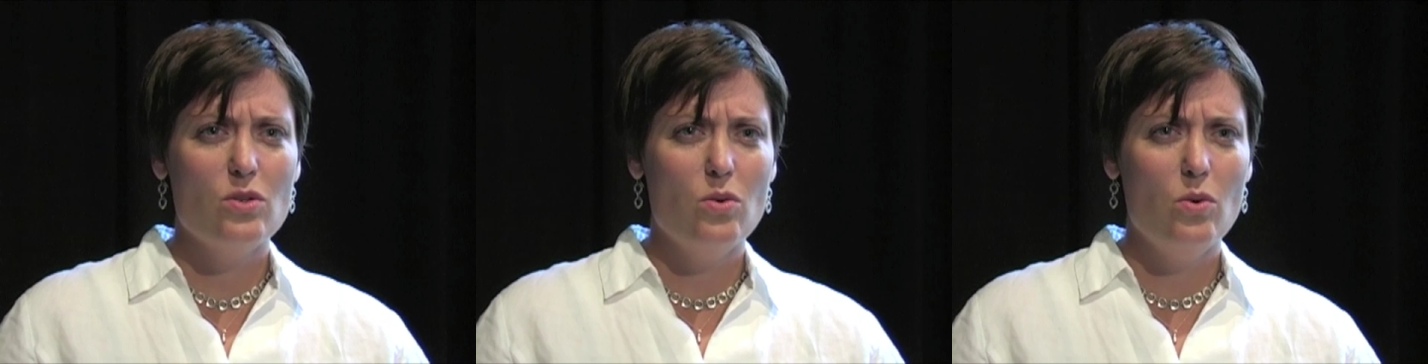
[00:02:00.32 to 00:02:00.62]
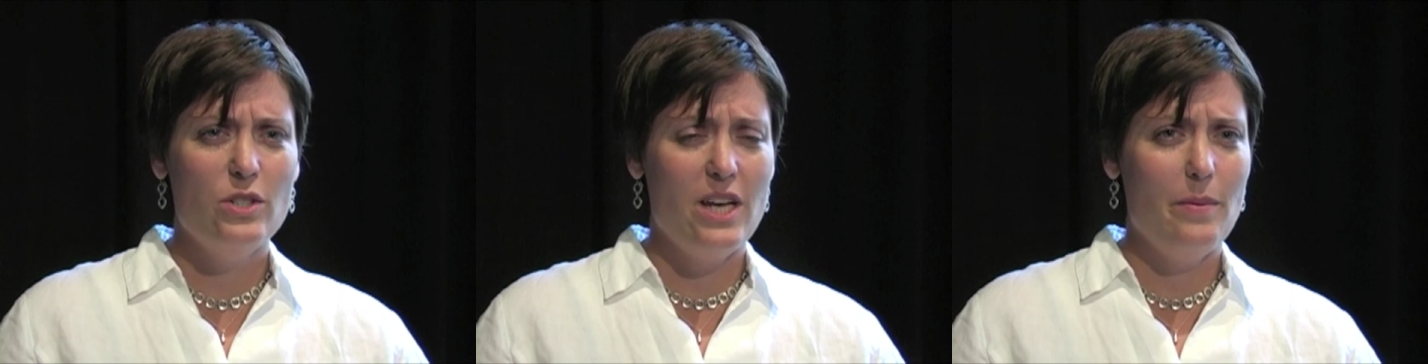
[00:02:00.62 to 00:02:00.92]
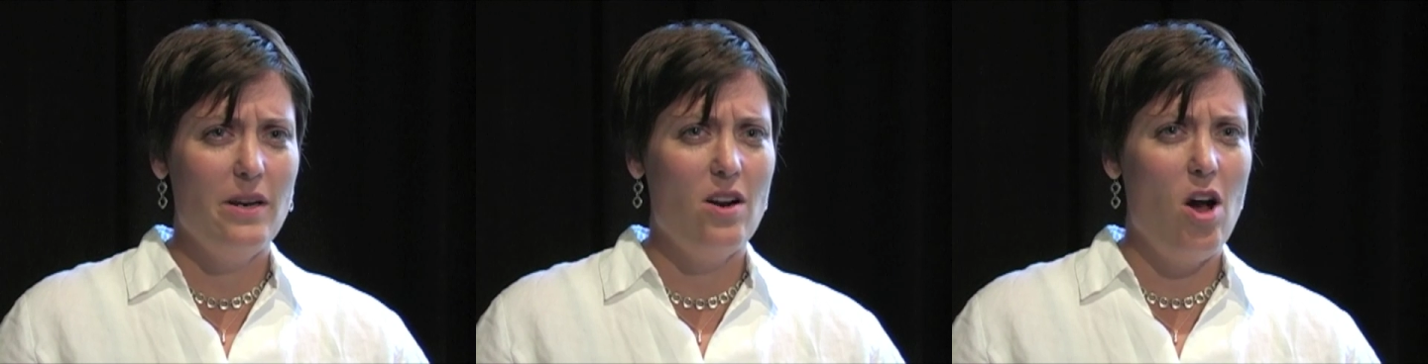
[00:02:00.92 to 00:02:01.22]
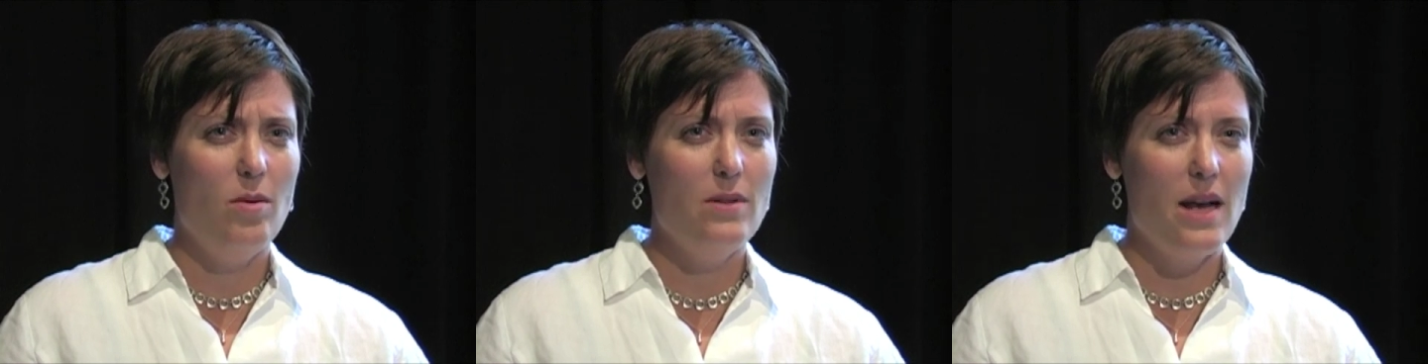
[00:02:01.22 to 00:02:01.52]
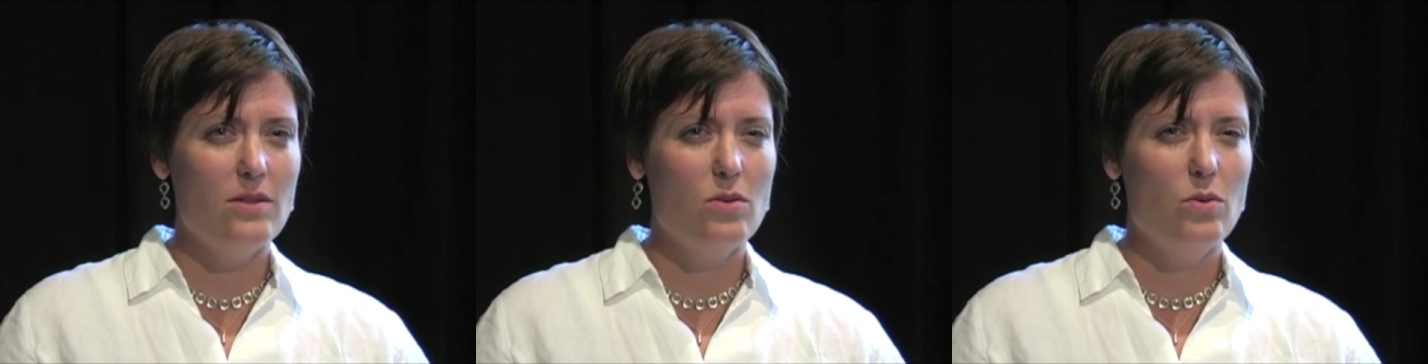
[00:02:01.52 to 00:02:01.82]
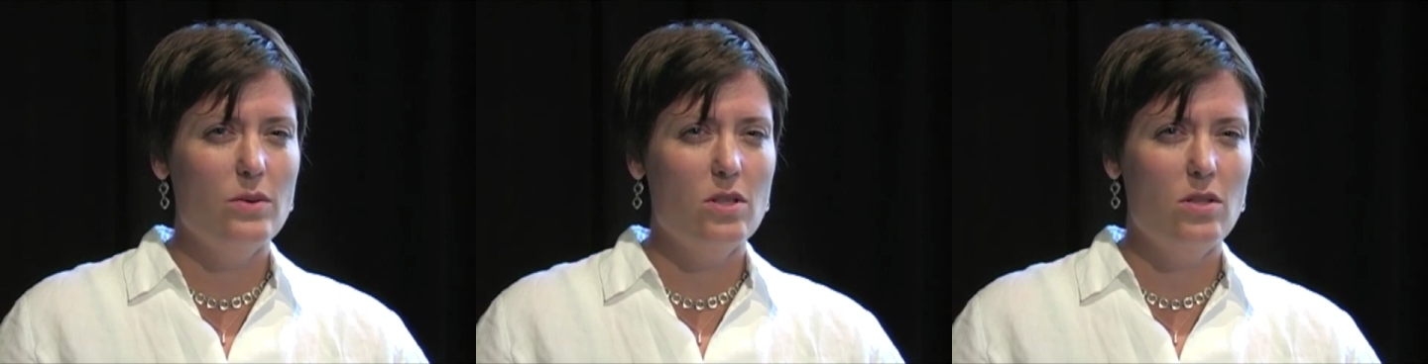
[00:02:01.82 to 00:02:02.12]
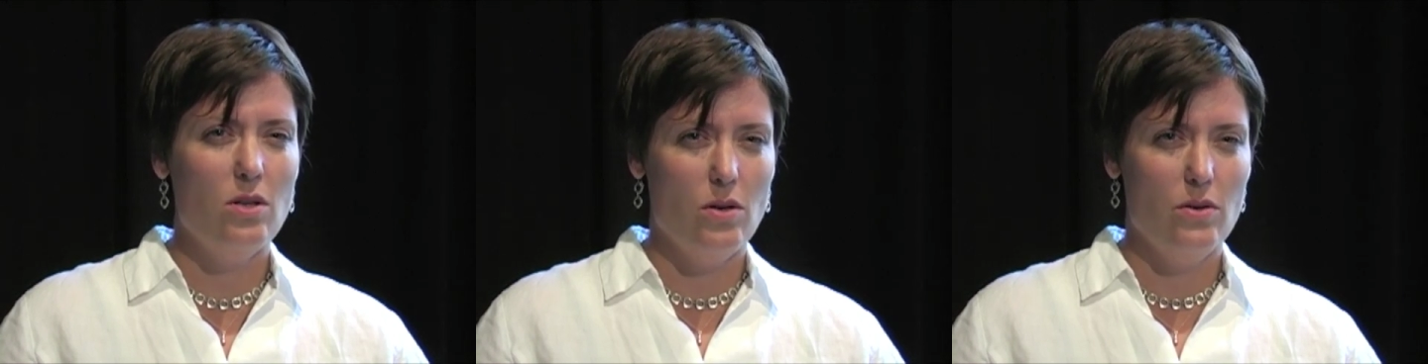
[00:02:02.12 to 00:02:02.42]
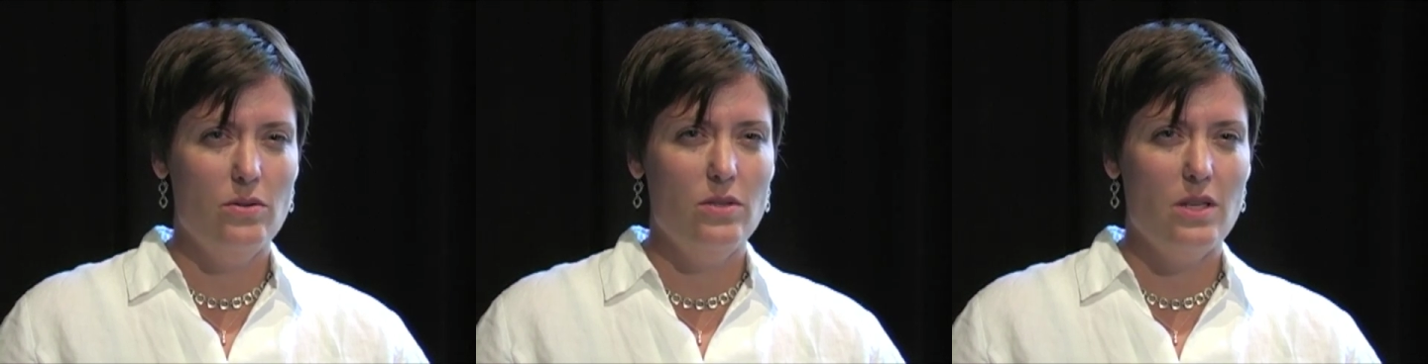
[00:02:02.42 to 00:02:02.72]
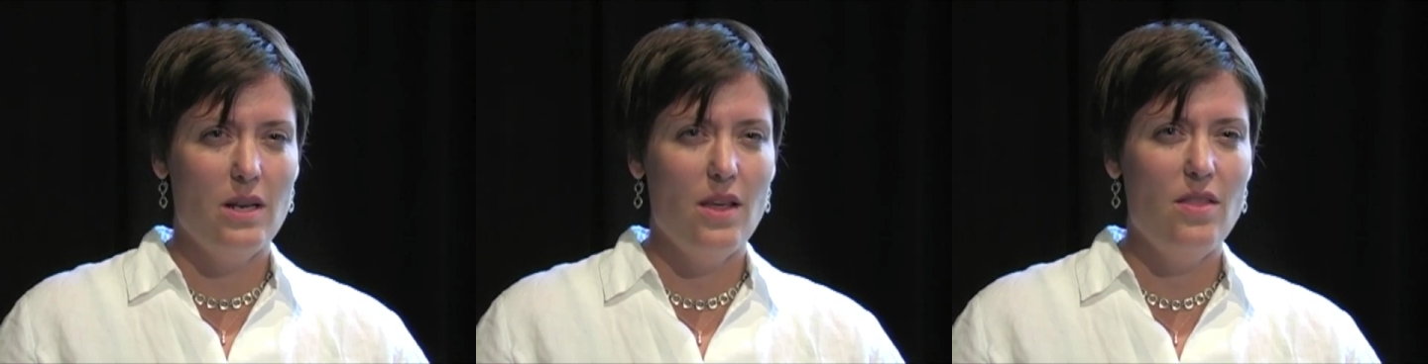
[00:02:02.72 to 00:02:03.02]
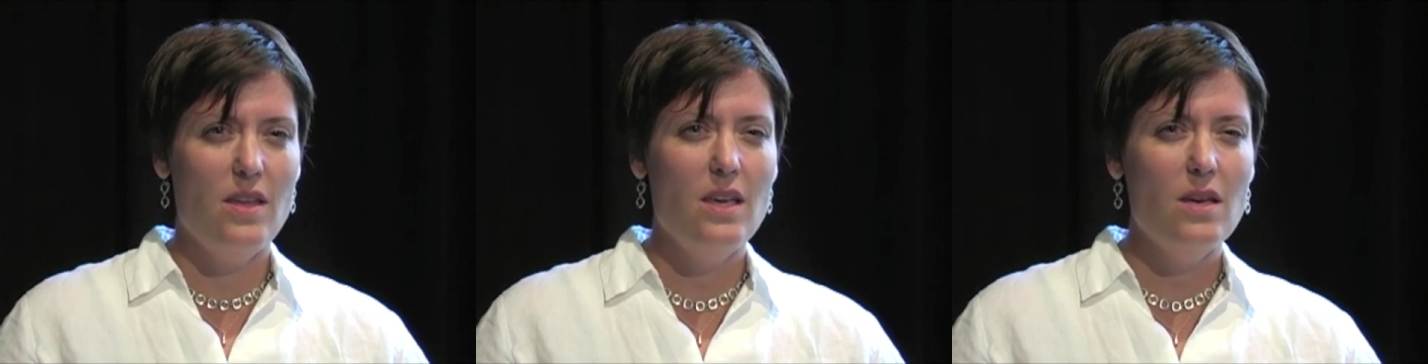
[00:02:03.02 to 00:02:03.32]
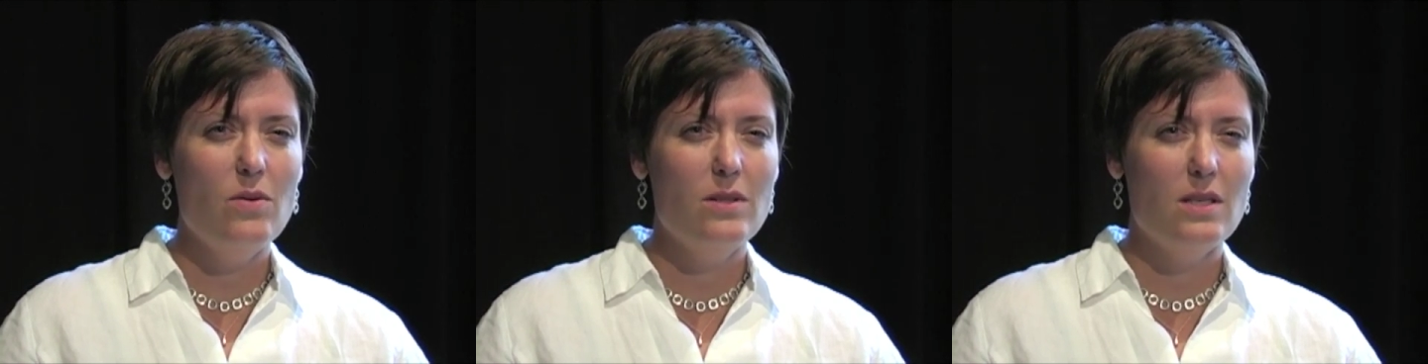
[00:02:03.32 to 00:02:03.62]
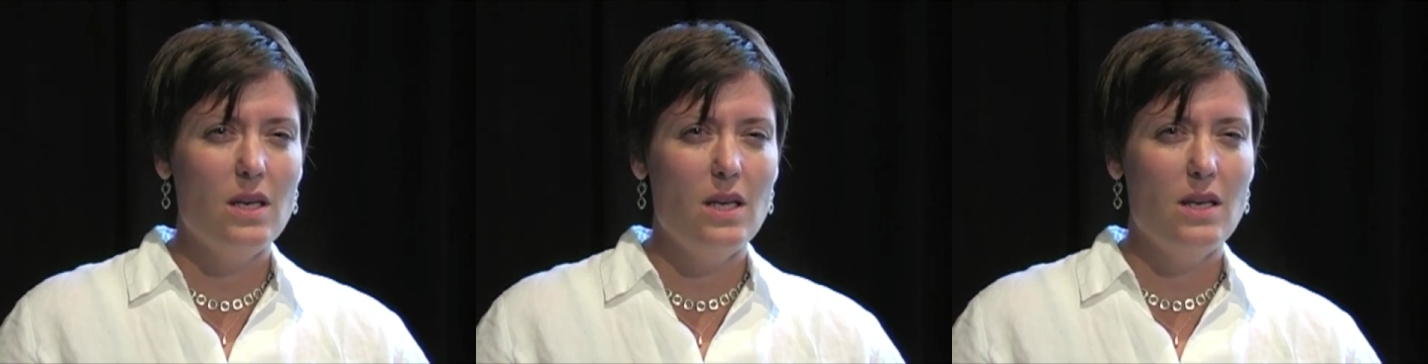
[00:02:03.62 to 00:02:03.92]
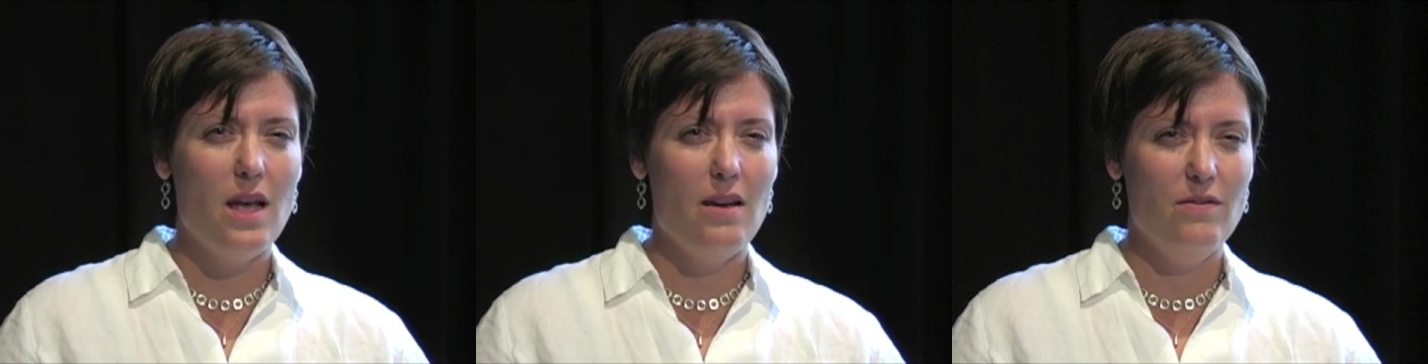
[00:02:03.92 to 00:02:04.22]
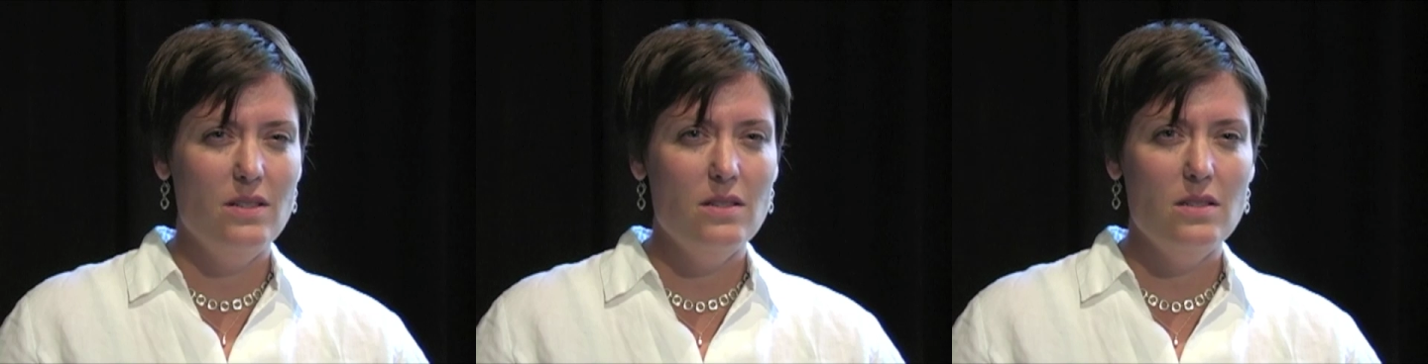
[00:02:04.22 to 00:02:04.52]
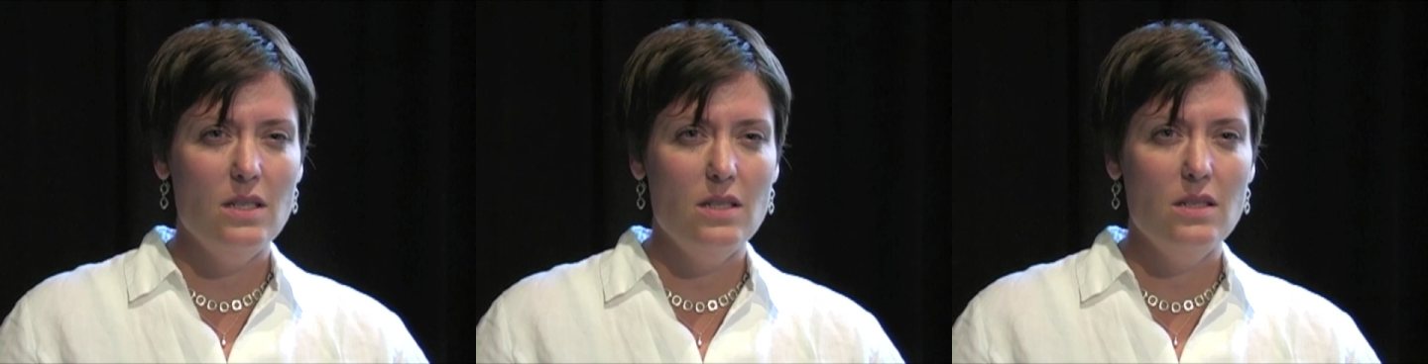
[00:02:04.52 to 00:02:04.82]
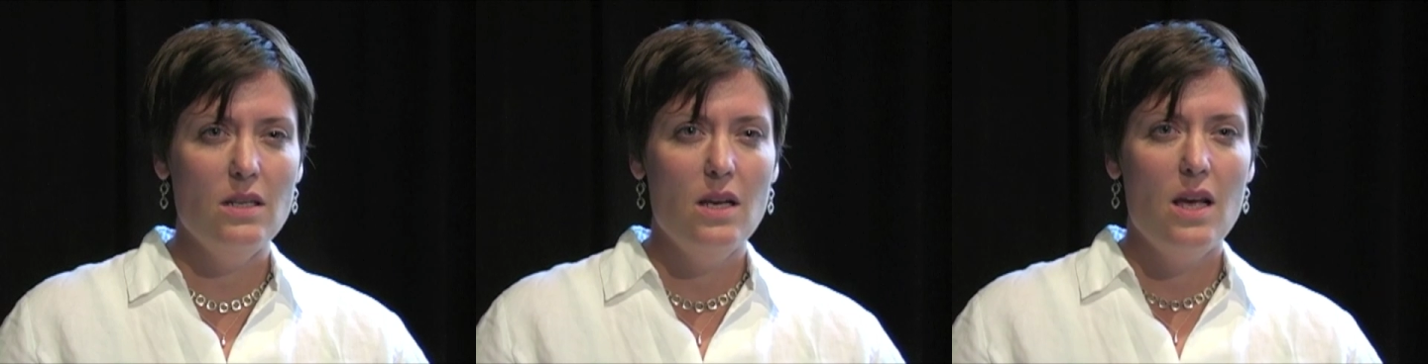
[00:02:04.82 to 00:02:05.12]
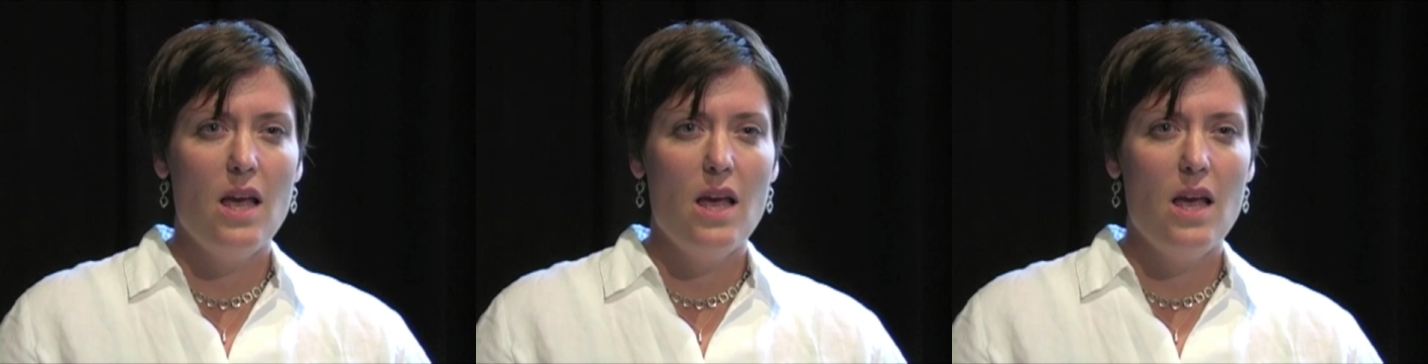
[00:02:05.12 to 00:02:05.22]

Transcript: school, which had been an all-black school, was closed, and I think it was in Evanston.